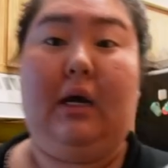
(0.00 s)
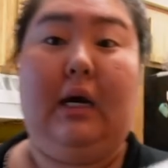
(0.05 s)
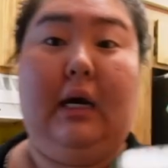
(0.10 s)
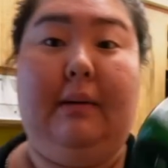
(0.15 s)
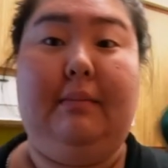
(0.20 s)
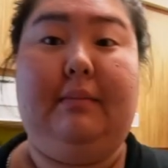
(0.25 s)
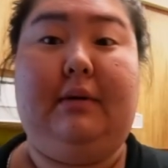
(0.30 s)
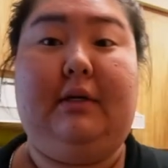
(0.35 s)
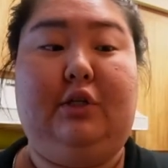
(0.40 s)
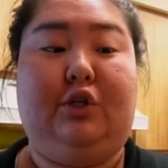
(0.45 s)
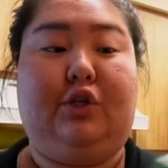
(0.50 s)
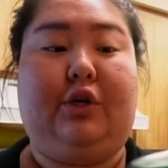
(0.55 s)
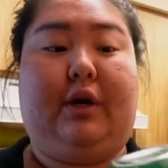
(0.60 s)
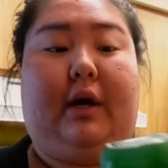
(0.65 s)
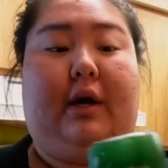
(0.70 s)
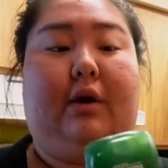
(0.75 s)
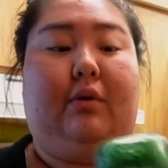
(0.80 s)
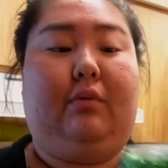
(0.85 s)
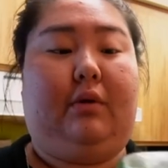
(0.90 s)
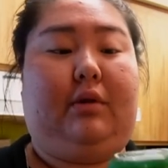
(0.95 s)
I'm gonna
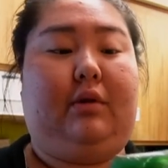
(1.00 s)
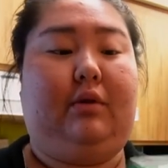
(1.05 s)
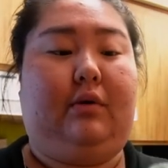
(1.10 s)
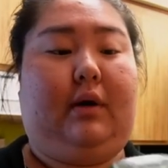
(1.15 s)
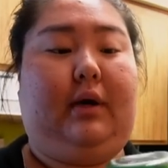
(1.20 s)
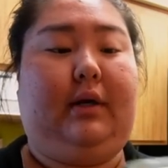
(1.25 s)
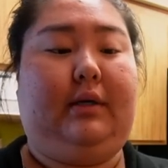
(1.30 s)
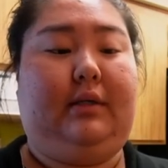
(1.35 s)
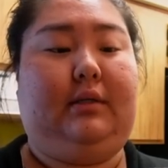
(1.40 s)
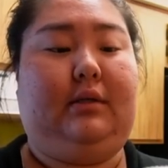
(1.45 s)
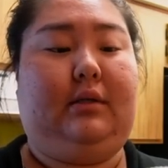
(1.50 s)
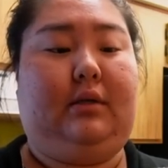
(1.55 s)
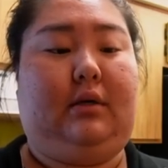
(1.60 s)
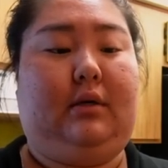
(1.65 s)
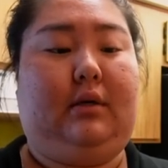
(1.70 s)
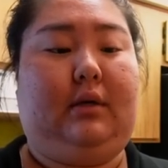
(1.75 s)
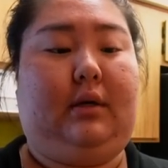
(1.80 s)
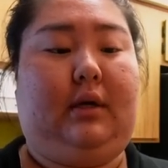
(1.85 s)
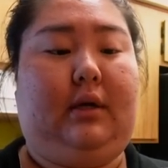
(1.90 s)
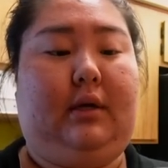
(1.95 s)
try it with you guys
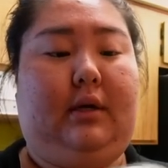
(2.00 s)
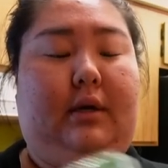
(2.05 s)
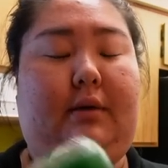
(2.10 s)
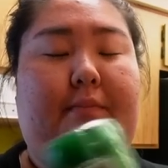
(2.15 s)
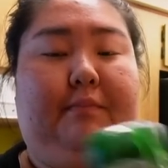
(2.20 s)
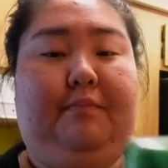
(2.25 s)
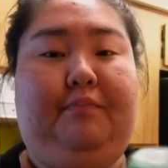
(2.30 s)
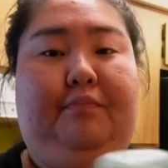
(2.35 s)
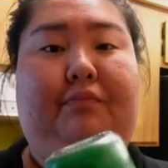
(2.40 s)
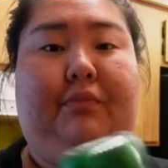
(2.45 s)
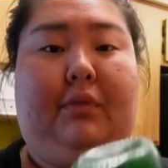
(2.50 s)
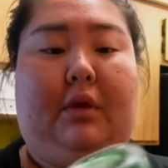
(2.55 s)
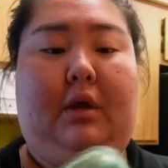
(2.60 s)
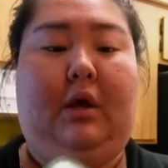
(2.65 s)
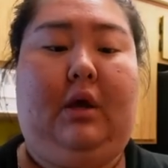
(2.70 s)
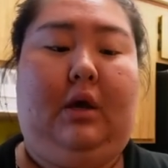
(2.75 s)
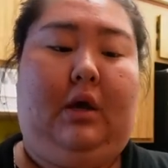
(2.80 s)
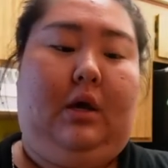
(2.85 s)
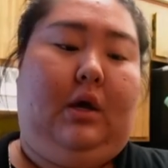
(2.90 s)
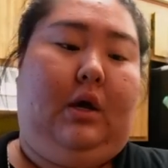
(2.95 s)
on here.
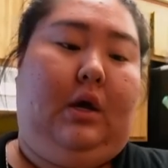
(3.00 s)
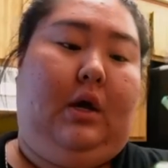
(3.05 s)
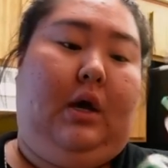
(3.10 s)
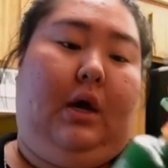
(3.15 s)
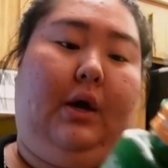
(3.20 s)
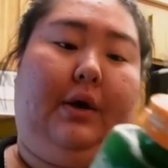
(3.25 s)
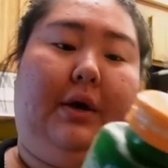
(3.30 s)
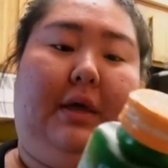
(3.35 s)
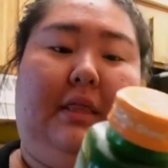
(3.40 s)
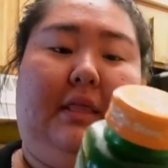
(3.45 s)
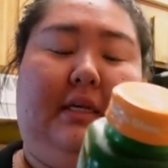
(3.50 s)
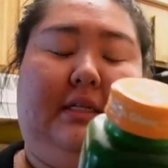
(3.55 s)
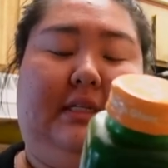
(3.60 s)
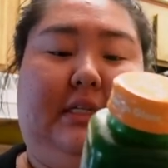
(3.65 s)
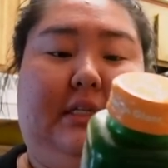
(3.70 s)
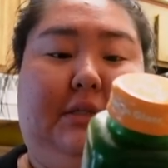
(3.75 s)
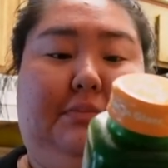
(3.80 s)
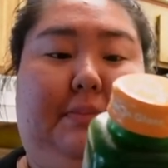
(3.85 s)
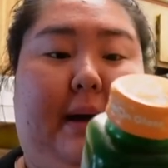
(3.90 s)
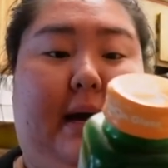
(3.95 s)
Okay, this
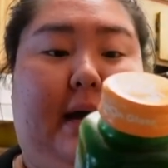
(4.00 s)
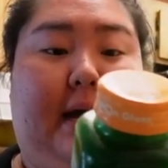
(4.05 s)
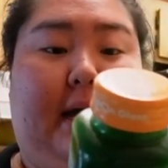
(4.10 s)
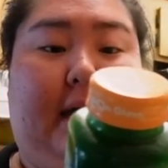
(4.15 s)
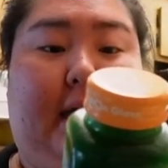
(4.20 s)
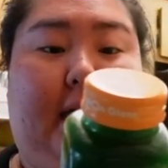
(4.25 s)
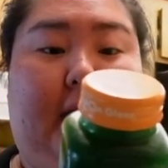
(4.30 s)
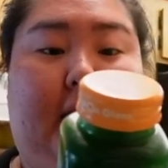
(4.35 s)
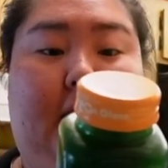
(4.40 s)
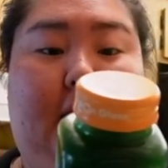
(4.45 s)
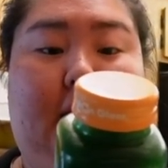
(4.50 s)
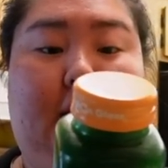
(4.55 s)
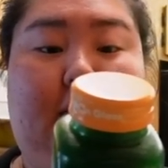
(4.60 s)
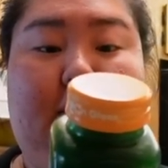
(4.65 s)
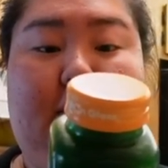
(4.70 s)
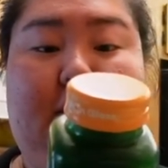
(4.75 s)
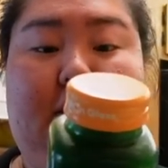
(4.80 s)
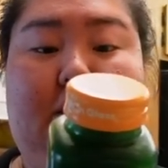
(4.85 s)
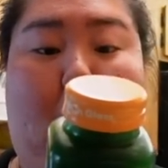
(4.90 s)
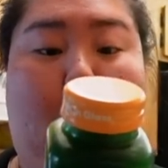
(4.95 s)
is by
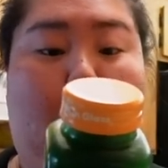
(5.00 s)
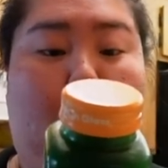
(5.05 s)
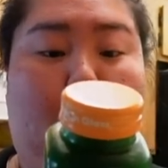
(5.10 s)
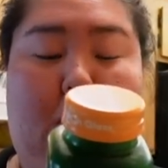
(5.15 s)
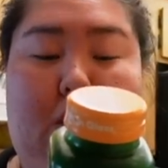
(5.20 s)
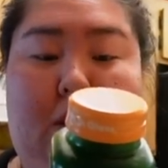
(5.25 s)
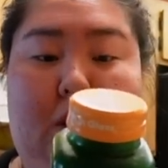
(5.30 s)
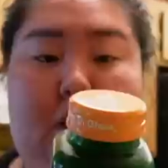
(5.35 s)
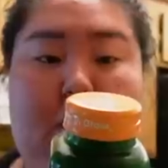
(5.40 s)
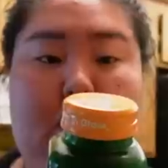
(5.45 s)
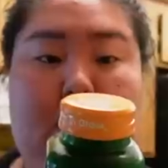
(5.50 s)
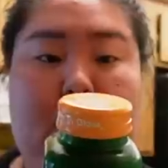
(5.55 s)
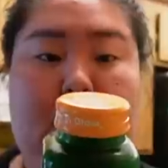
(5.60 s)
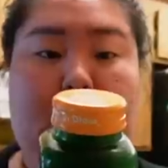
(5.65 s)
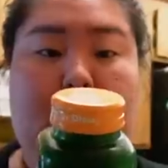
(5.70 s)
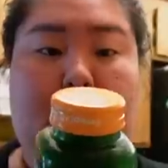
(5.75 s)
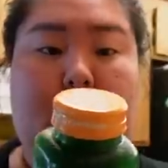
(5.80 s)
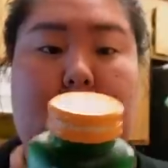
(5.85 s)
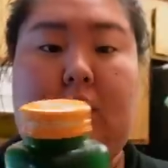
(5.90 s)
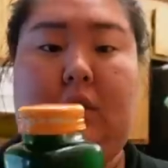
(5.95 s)
Soul
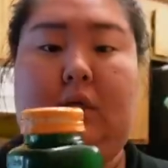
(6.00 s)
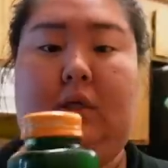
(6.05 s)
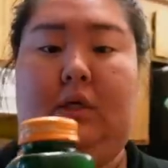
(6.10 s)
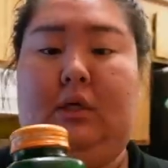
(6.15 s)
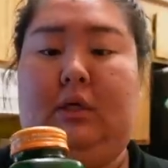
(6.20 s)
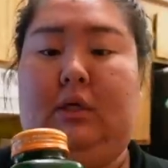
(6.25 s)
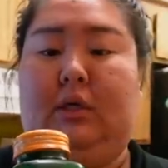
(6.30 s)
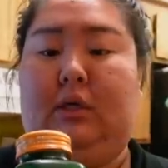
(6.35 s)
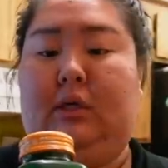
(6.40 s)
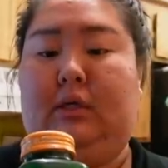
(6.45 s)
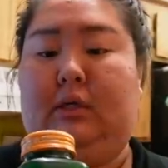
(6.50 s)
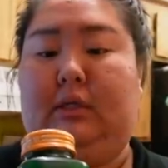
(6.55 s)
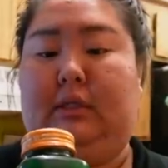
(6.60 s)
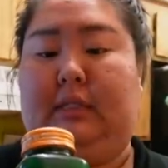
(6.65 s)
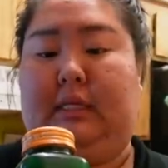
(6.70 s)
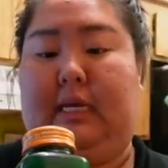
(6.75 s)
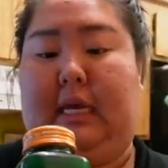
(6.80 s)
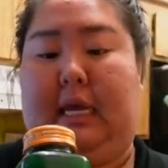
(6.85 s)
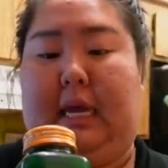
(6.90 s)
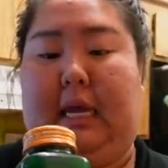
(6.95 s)

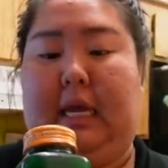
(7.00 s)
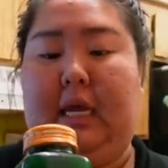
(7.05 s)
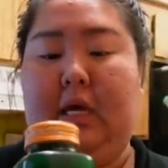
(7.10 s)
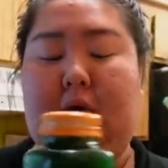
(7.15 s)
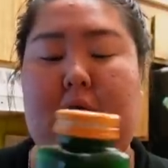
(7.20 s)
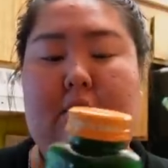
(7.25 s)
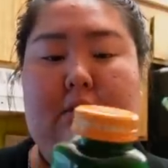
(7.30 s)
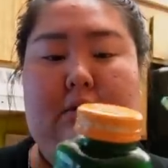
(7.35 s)
Tea.